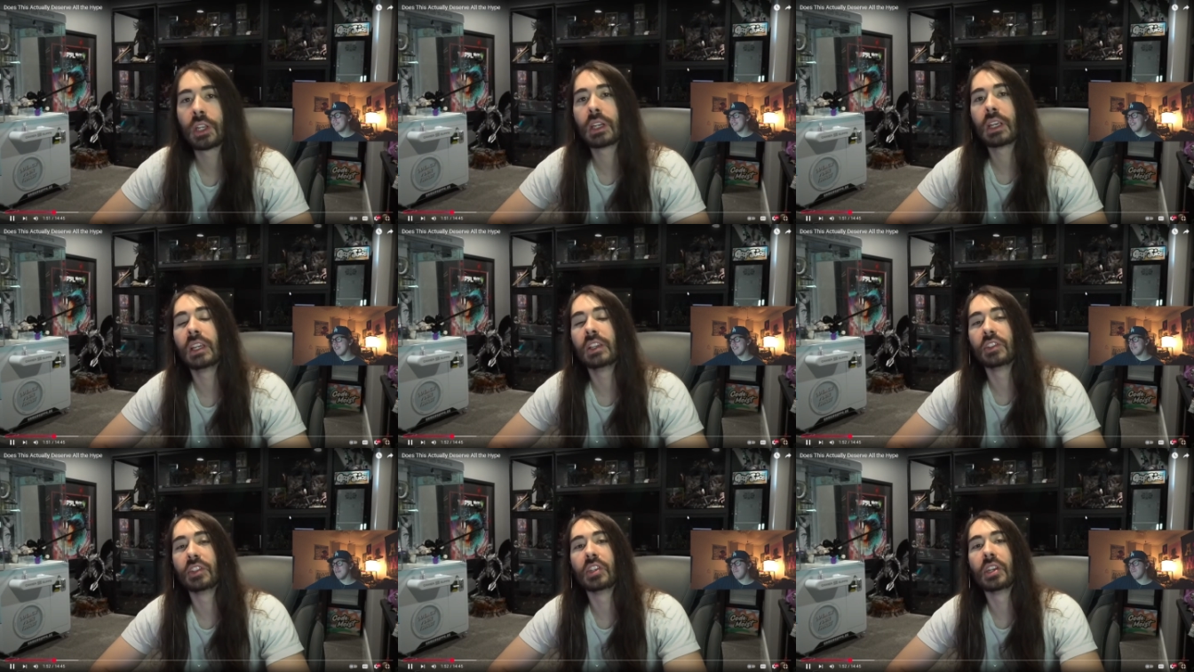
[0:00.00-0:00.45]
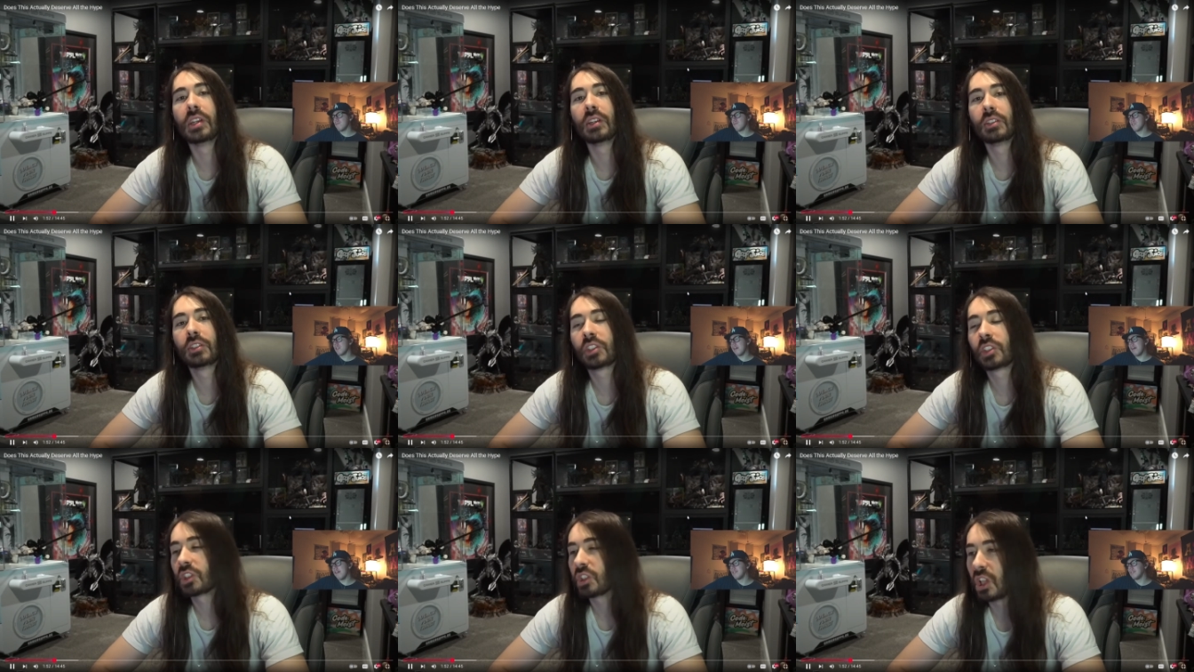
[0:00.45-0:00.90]
shit is in
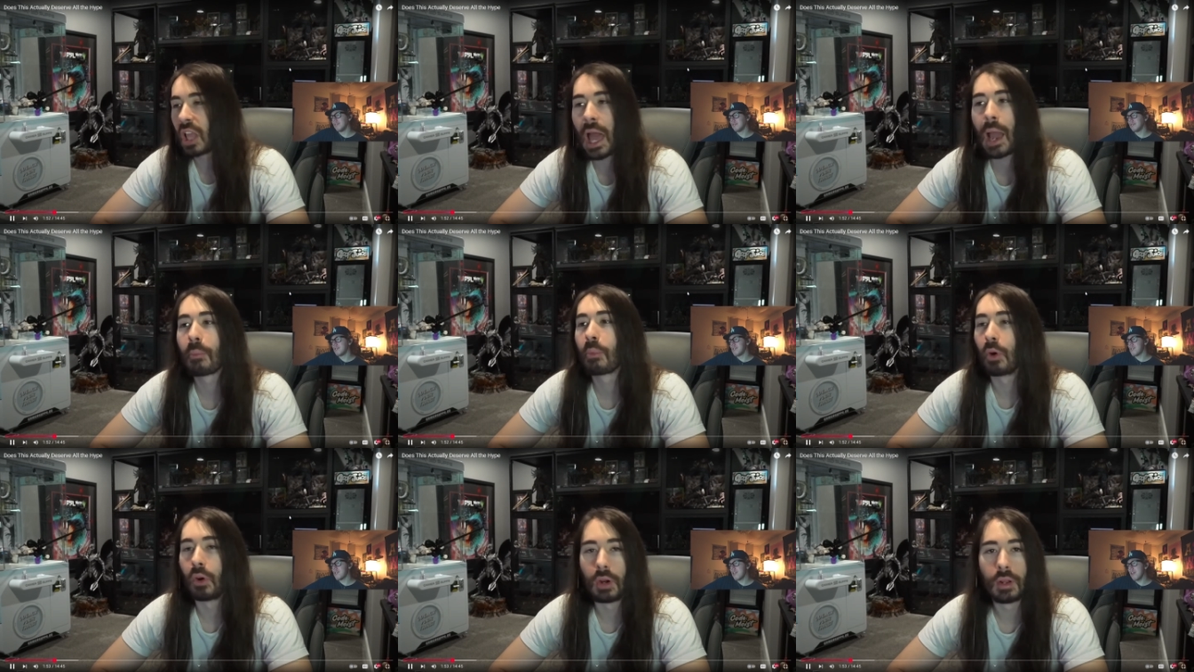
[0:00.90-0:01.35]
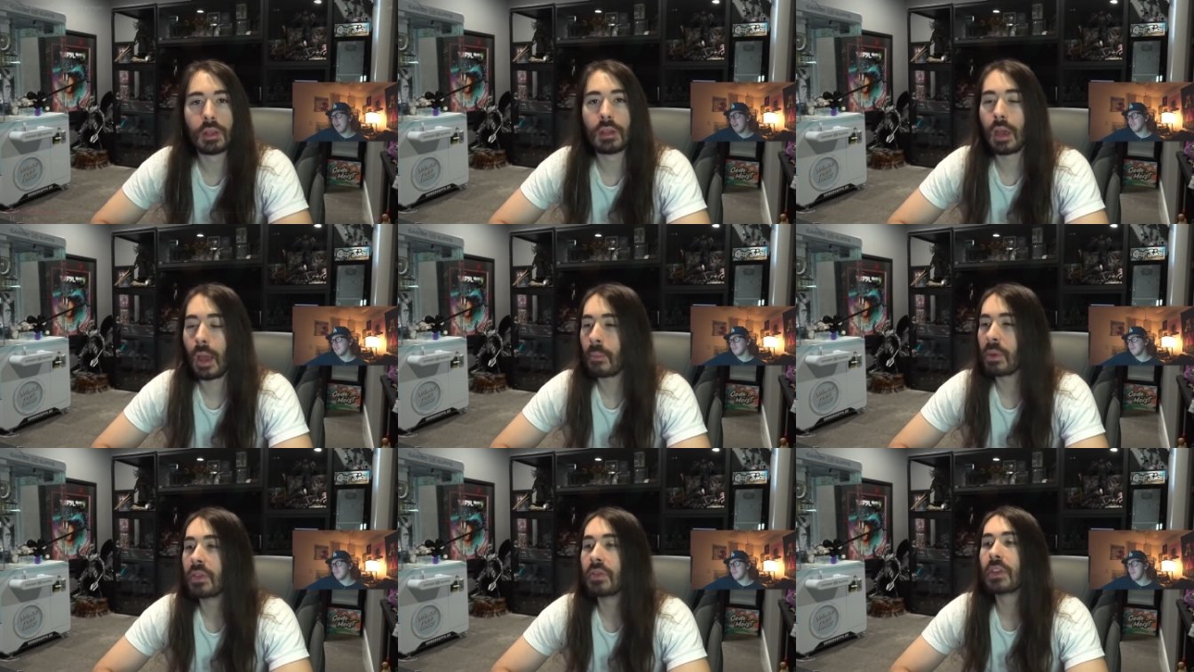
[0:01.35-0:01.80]

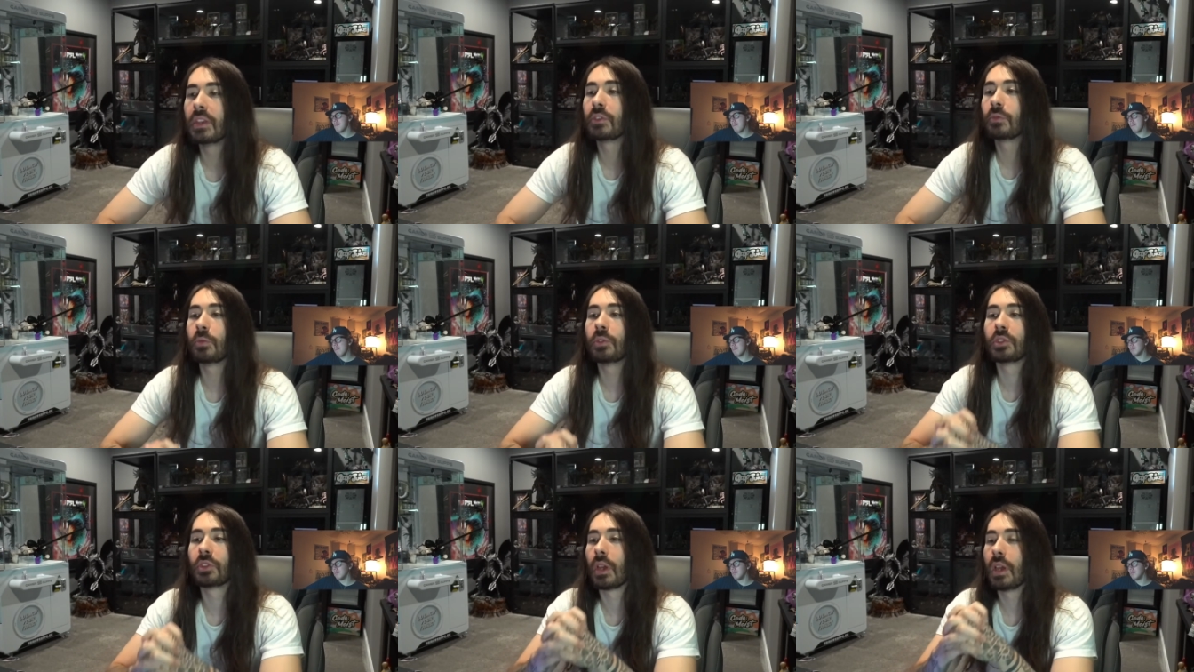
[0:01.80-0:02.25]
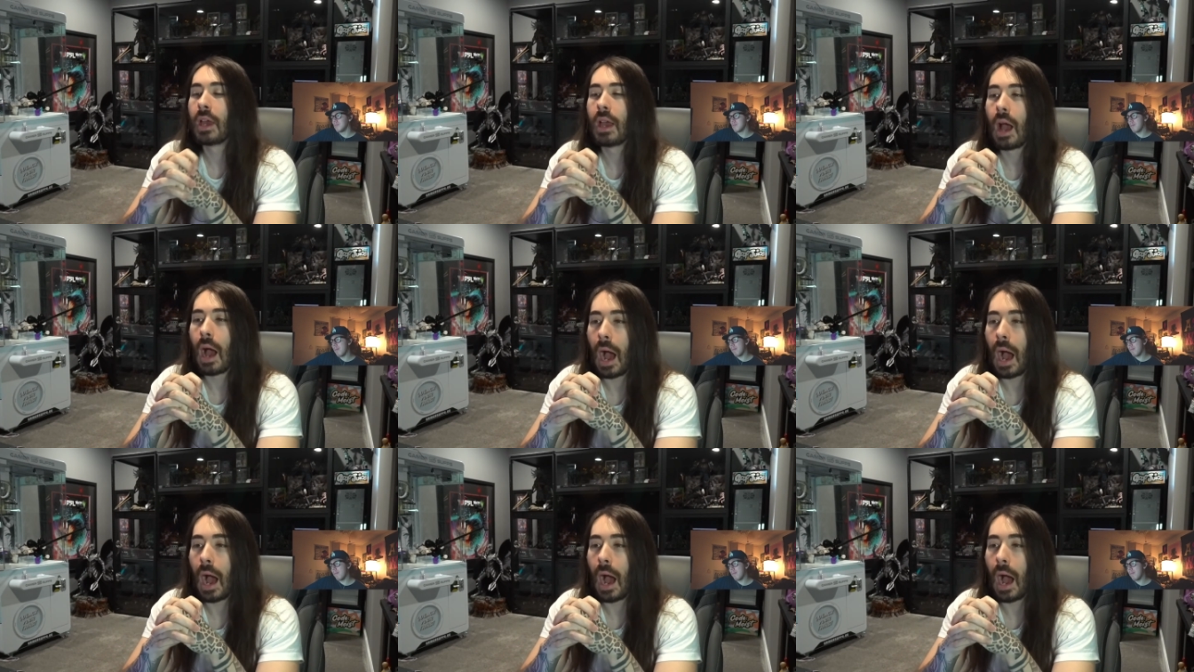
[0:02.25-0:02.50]
slapper. I mean, this was...